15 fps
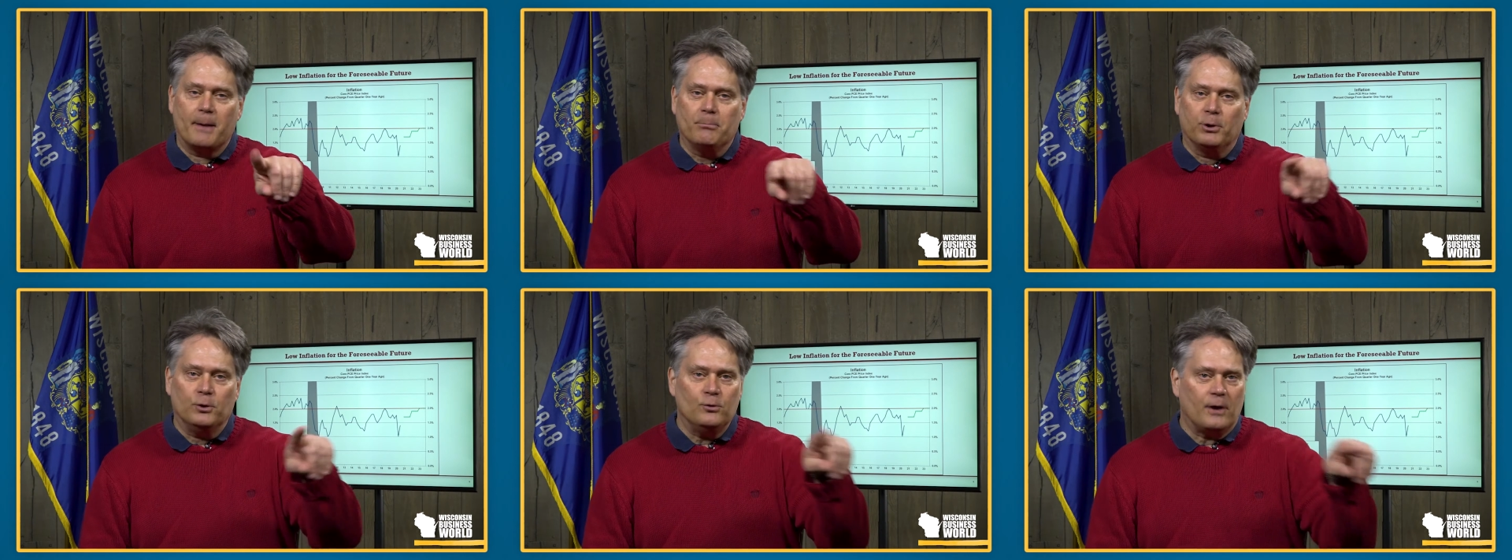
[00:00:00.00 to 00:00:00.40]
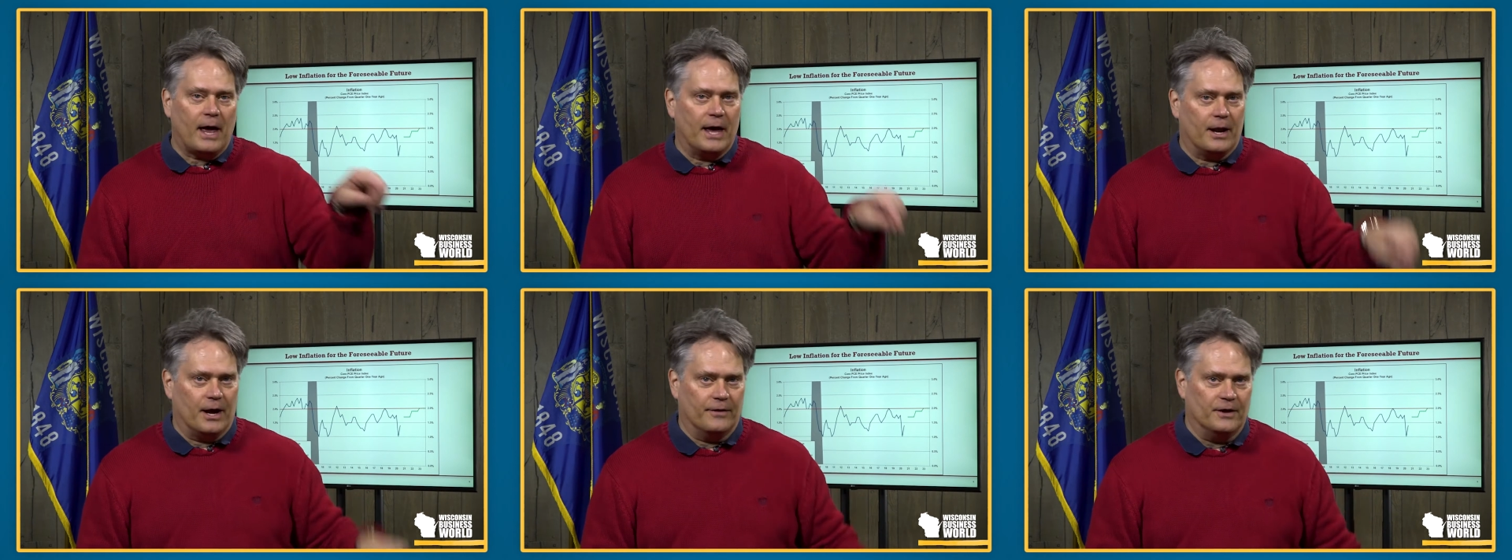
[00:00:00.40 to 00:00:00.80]
blue
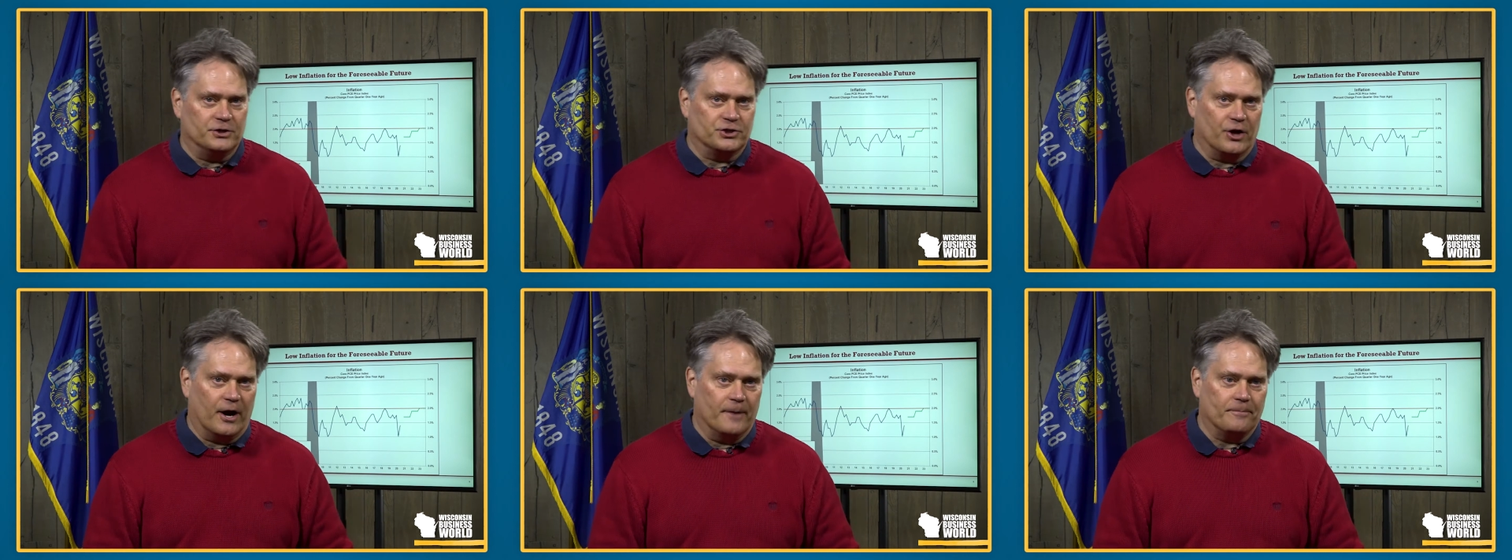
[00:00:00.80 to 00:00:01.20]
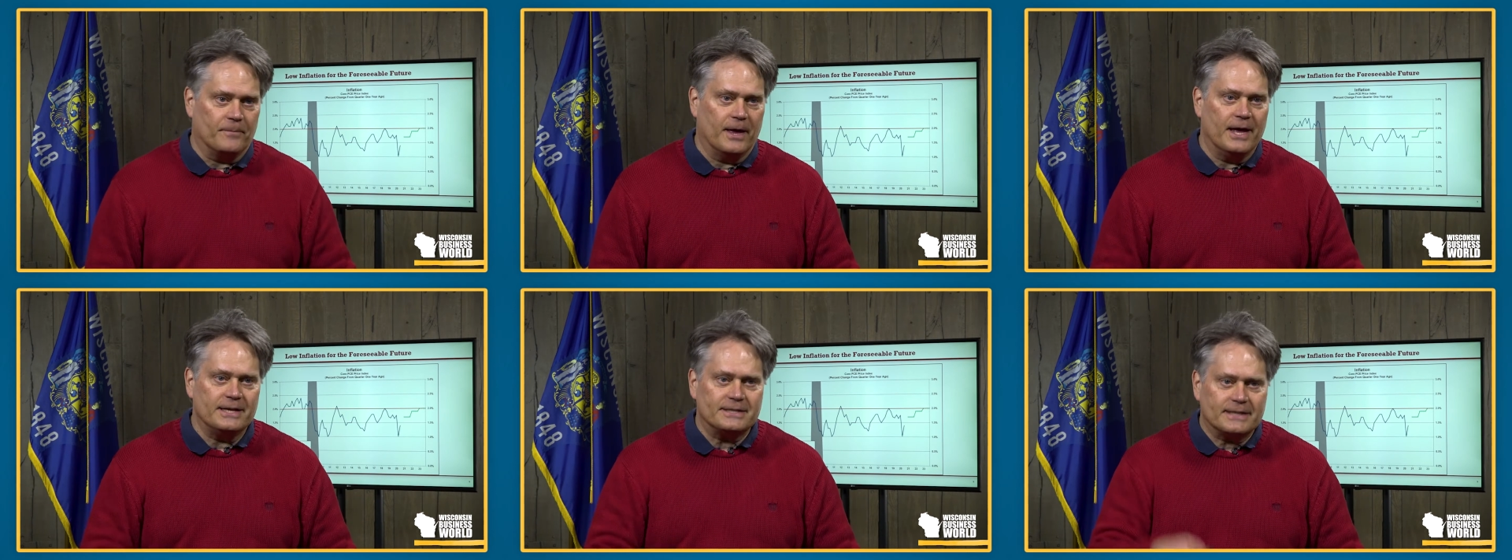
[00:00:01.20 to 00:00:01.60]
line on the chart.
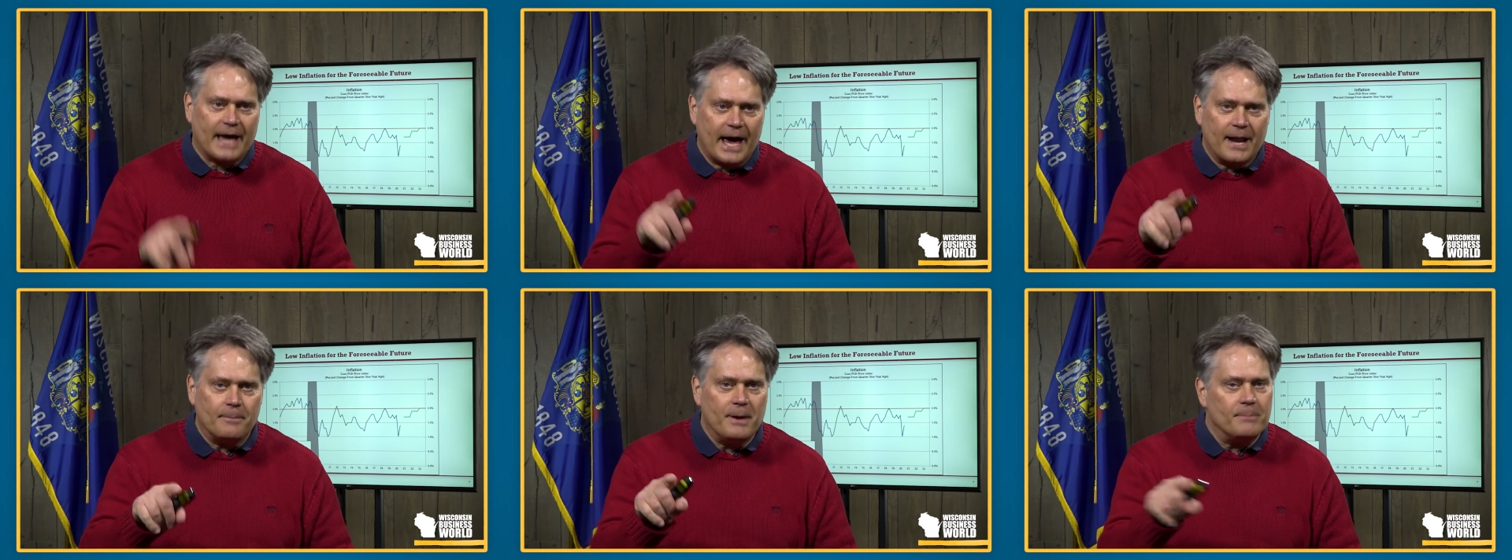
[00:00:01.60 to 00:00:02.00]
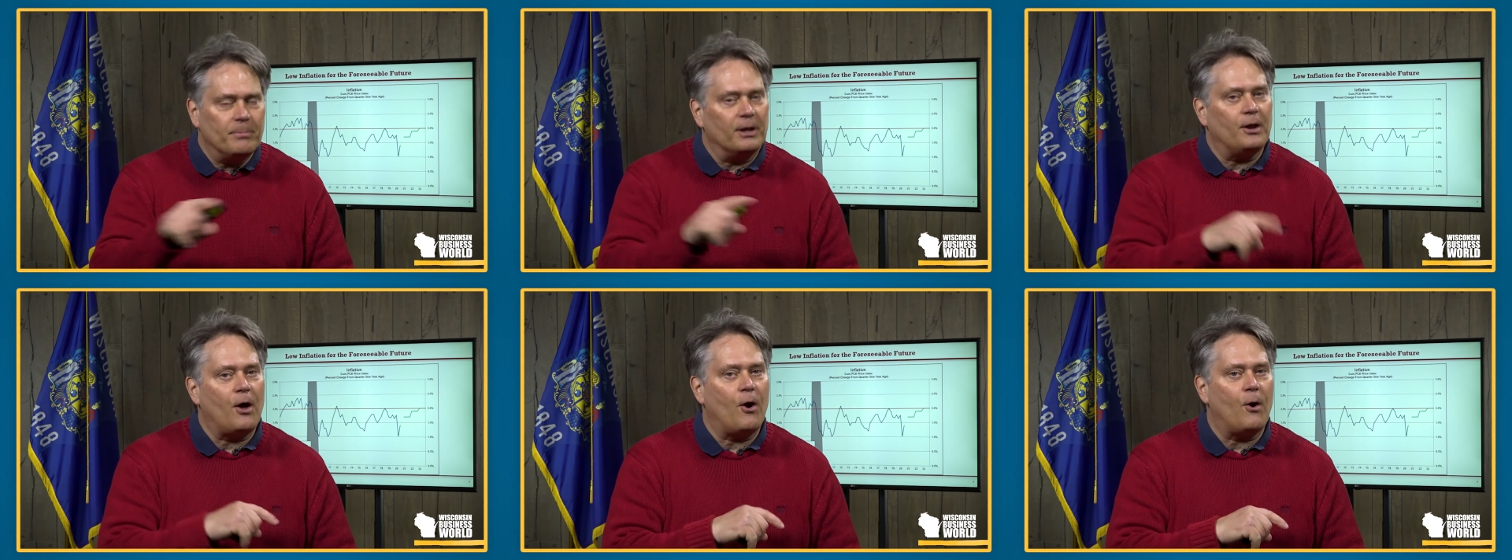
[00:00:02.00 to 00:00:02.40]
It's kind of been
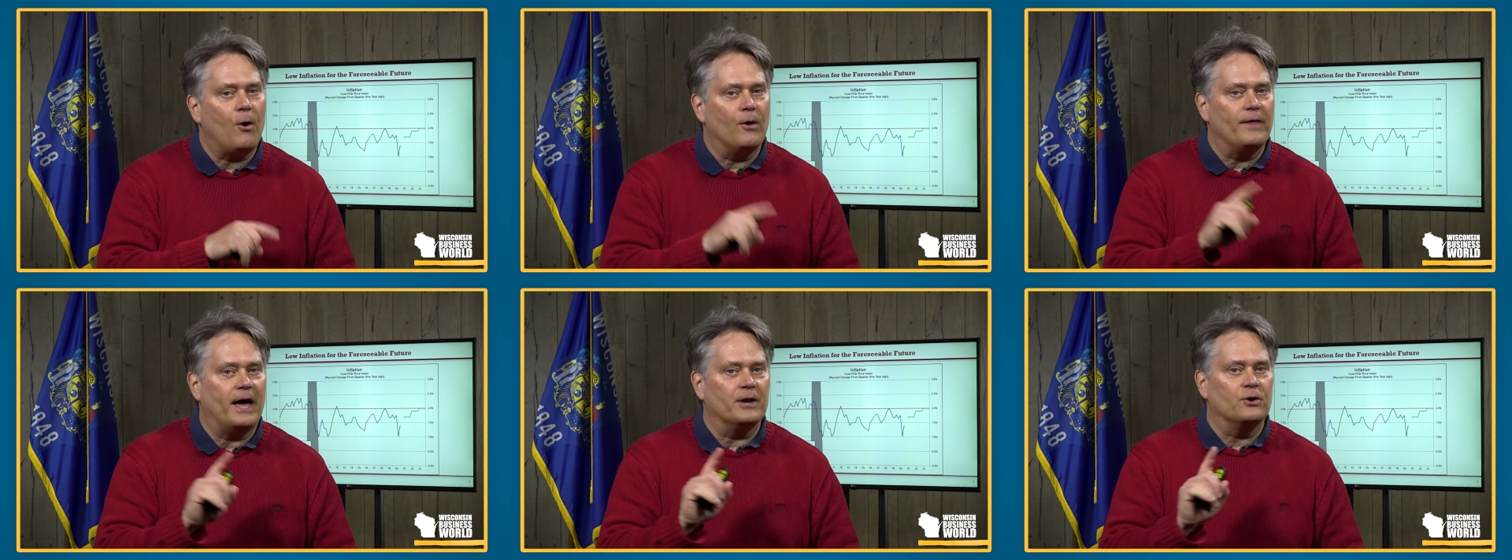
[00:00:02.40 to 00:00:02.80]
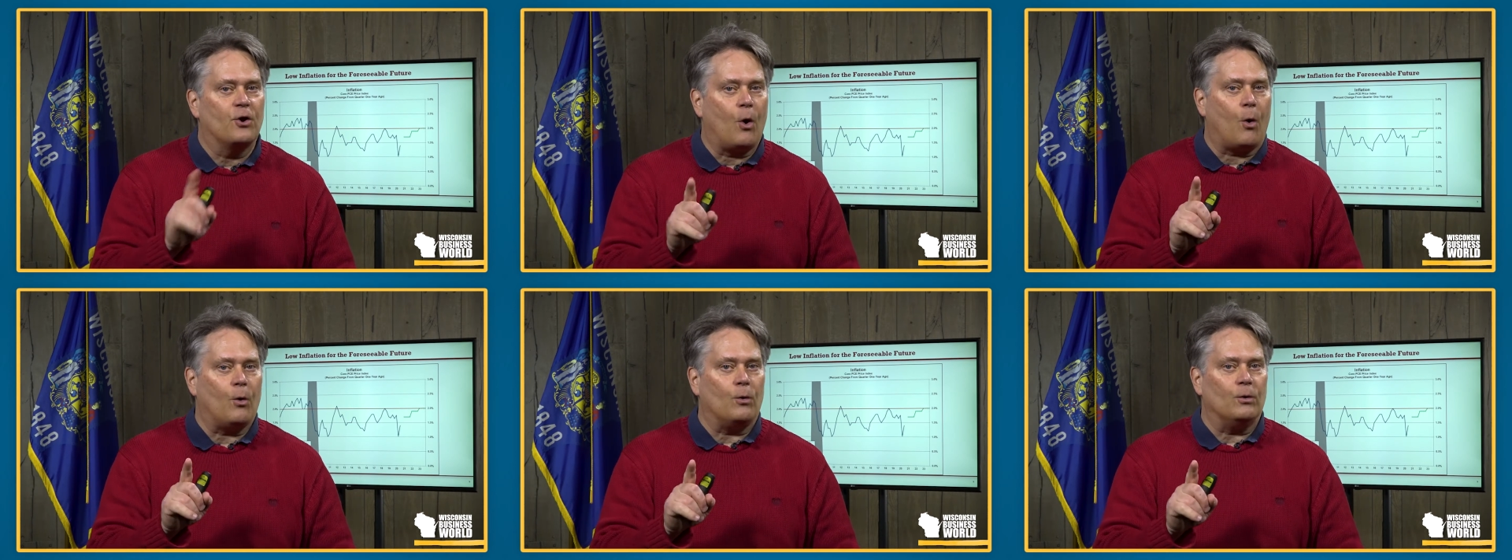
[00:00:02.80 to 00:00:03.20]
below that
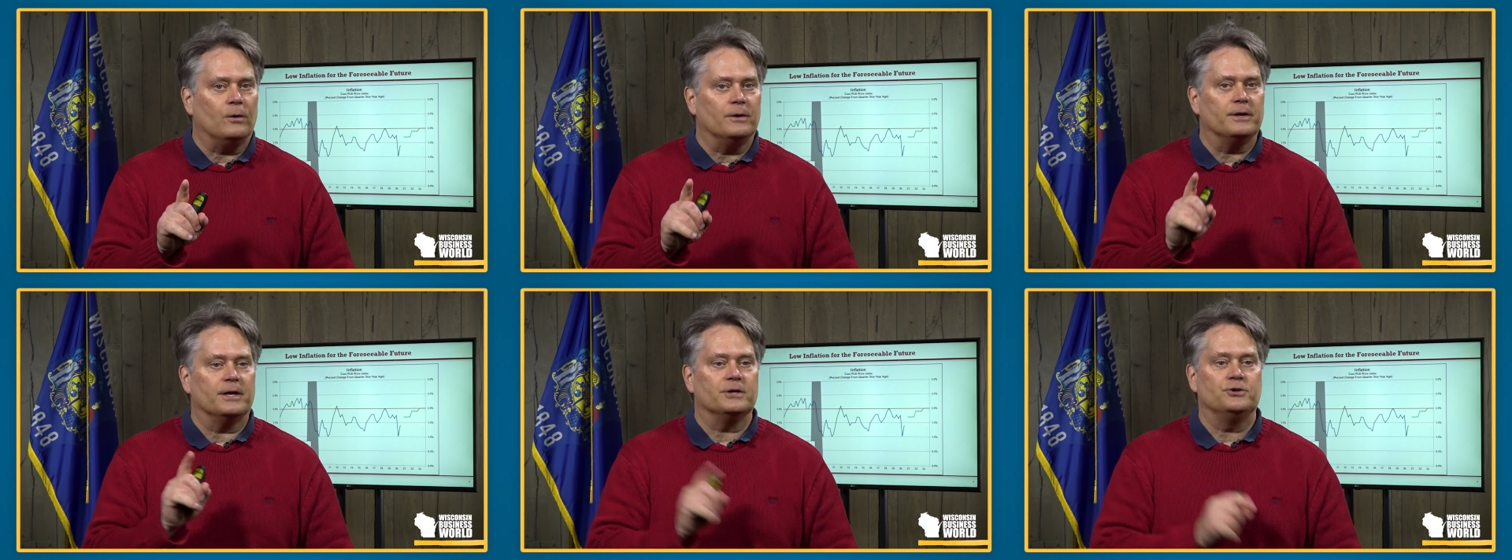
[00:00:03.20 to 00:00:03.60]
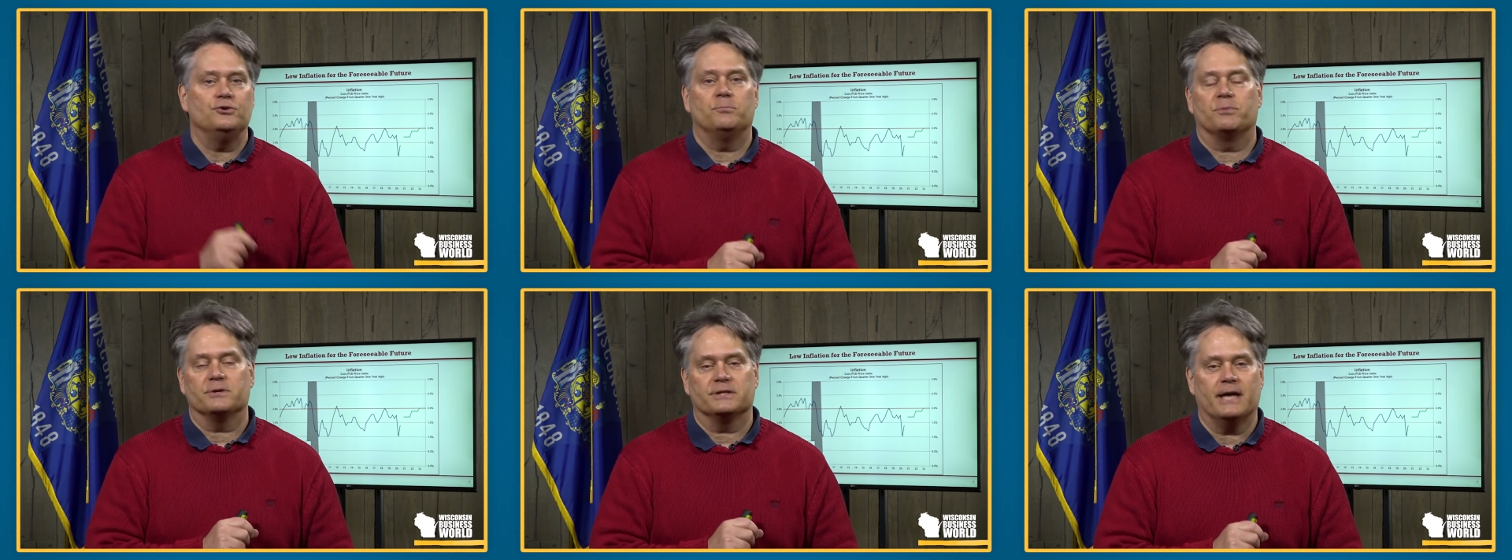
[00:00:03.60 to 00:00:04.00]
gold
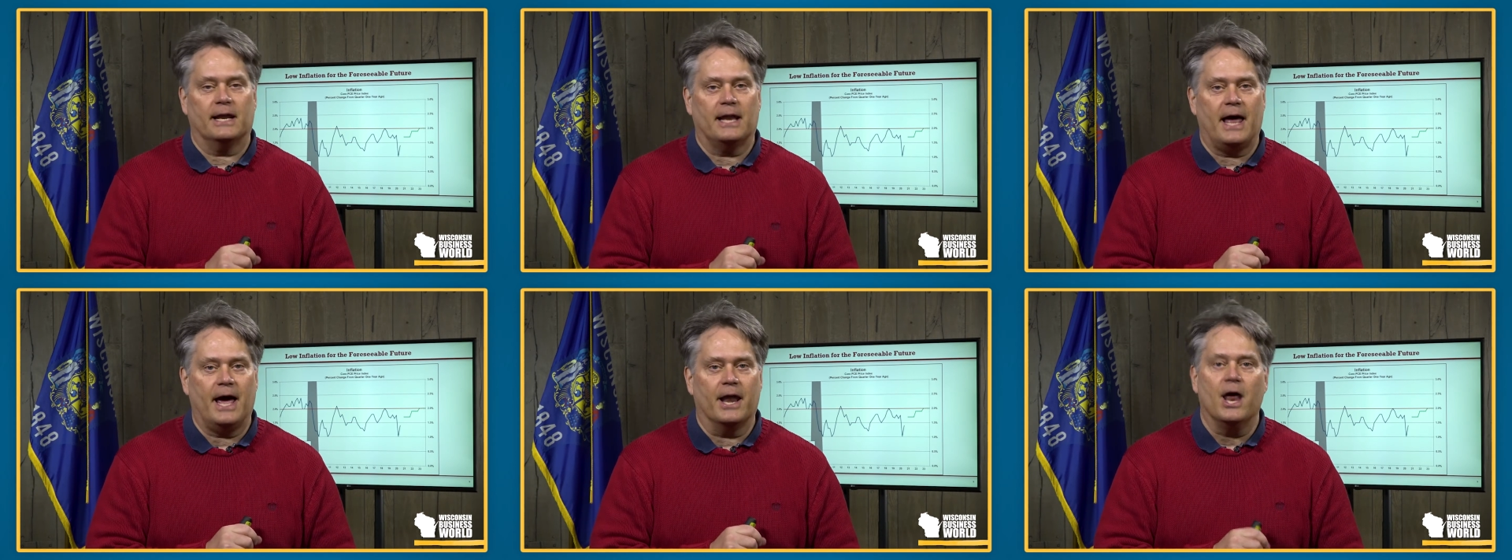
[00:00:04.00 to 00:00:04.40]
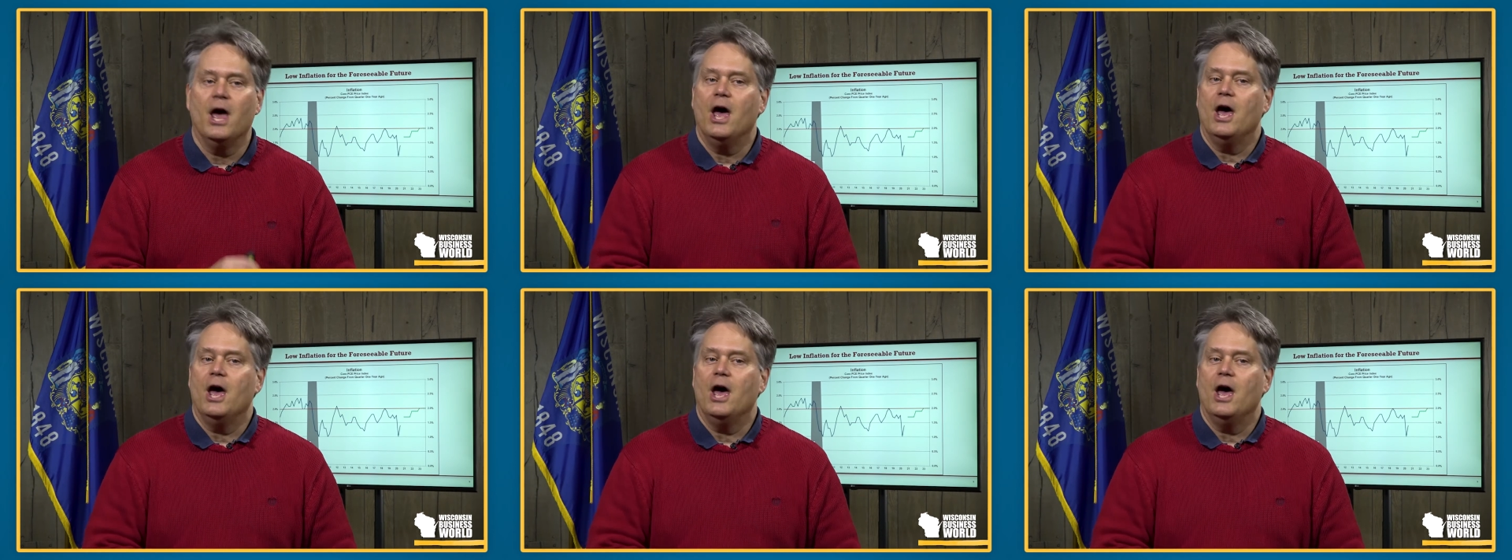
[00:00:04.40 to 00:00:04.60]
2% line.